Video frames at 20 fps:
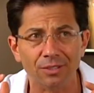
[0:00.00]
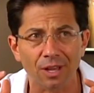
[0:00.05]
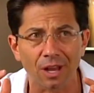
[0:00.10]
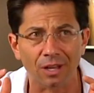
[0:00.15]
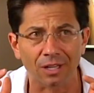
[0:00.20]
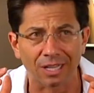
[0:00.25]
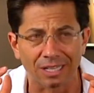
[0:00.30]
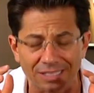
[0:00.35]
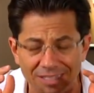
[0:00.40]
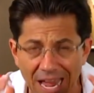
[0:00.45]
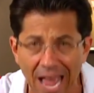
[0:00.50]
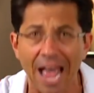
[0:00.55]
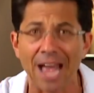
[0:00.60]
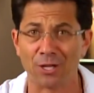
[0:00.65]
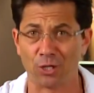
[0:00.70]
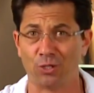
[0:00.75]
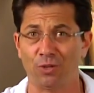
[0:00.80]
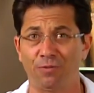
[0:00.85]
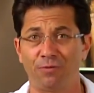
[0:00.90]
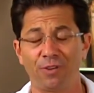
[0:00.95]
a
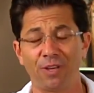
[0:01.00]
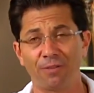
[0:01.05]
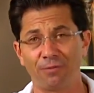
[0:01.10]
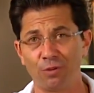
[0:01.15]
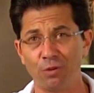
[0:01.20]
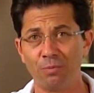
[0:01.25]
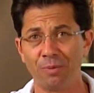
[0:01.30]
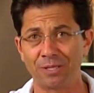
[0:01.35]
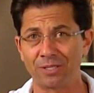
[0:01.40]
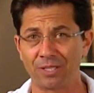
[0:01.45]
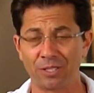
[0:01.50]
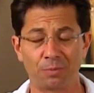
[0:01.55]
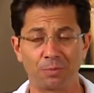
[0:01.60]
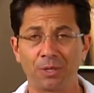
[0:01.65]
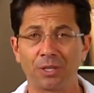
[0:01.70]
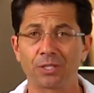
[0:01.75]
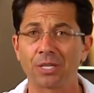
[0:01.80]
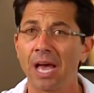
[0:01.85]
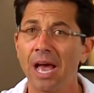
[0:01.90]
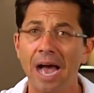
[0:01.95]
catastrophe if you miss this
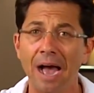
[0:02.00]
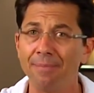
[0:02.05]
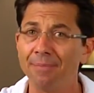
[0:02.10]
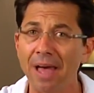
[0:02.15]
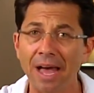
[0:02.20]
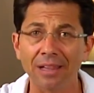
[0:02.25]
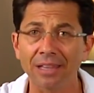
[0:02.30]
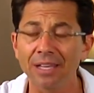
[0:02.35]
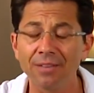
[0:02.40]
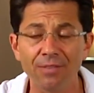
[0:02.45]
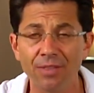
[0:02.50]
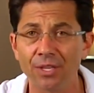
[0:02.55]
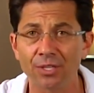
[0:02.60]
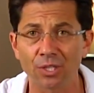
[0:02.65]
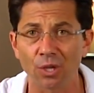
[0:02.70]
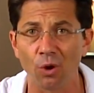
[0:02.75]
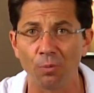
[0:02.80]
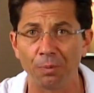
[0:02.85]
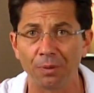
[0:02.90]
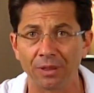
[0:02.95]
because I'm not leaving this
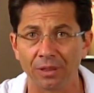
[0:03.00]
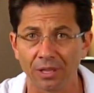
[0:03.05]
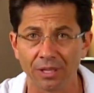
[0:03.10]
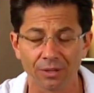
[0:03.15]
open.